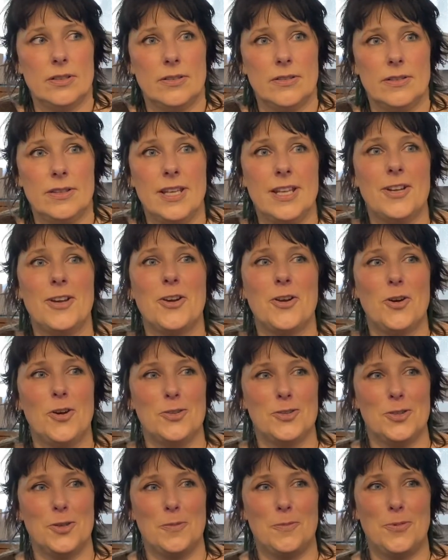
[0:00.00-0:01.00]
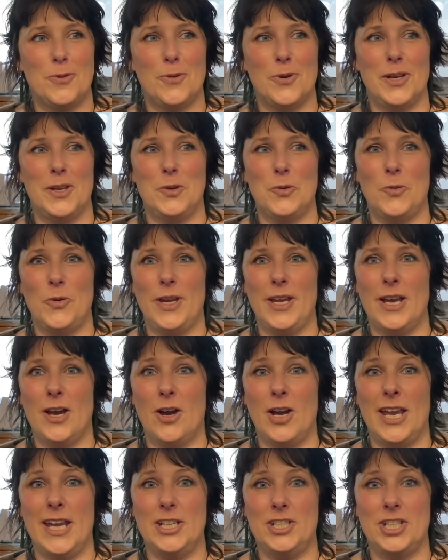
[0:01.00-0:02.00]
Then I got to a point where
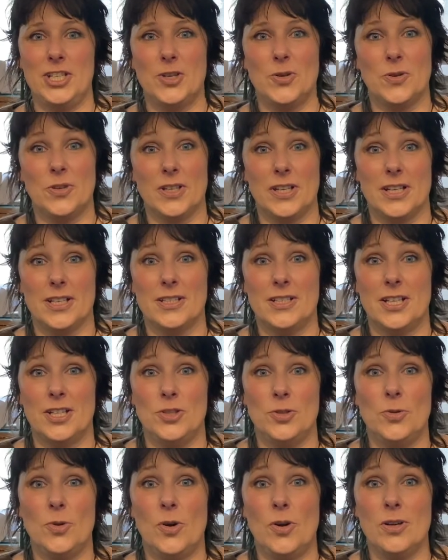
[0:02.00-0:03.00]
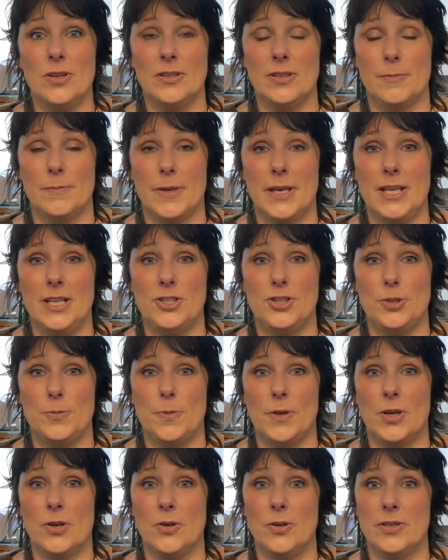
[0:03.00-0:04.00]
I actually couldn't continue on the beach,
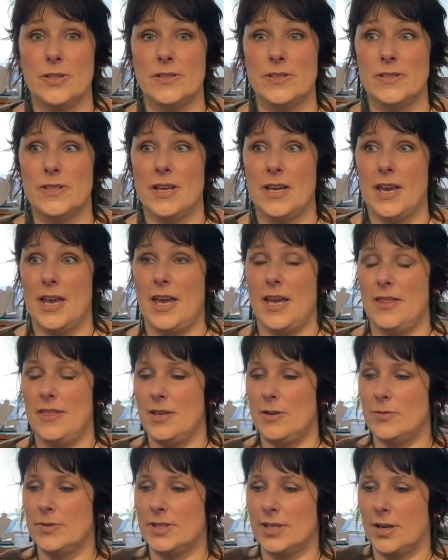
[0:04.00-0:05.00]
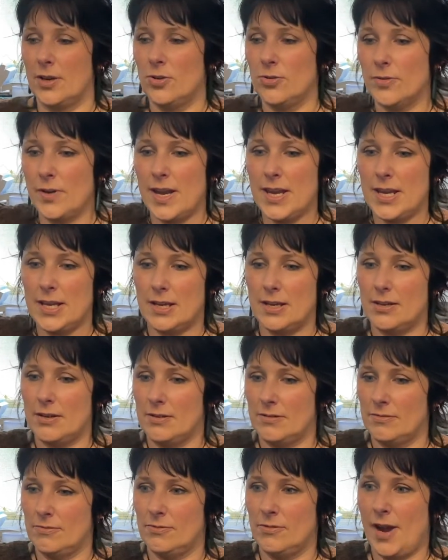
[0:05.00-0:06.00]
because there was a creek
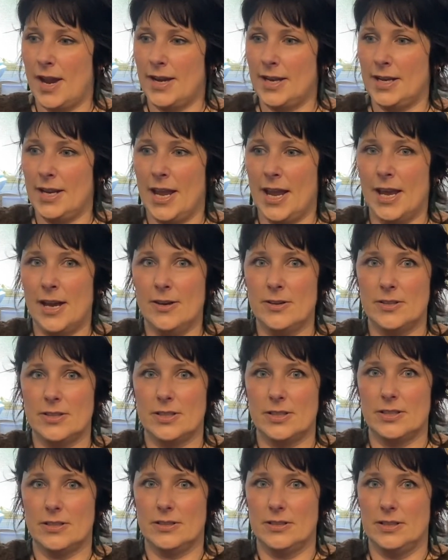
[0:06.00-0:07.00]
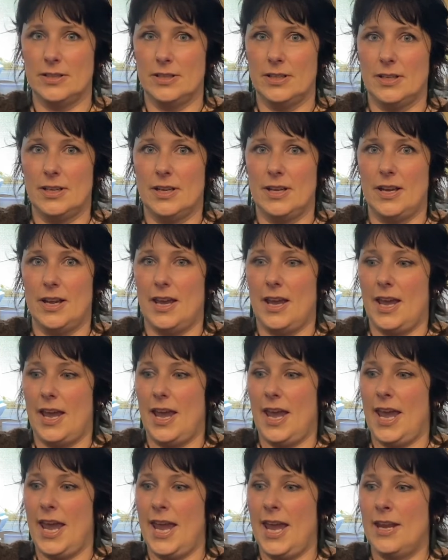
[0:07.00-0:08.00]
running out
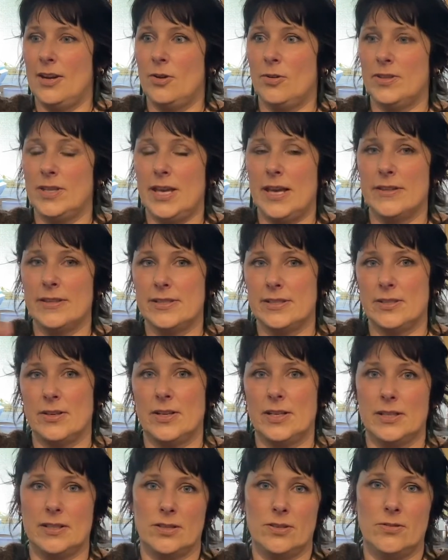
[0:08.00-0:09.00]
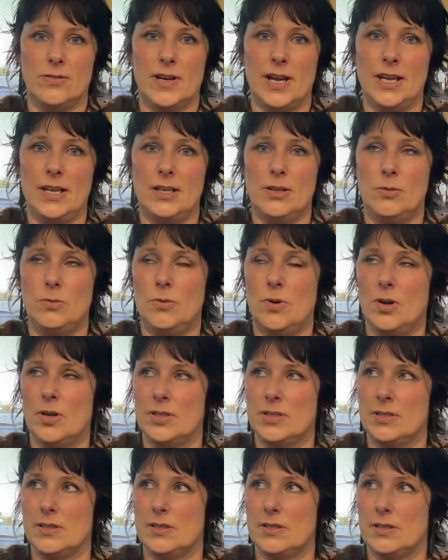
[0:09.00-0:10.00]
And on the other side of the creek
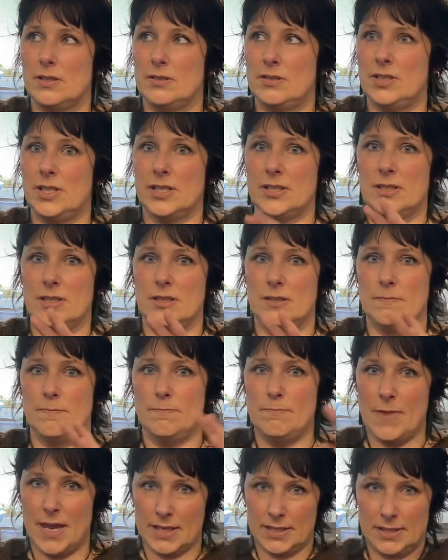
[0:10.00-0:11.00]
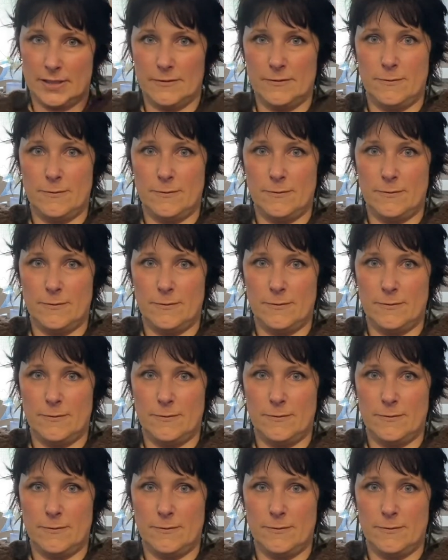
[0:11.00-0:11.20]
was just massive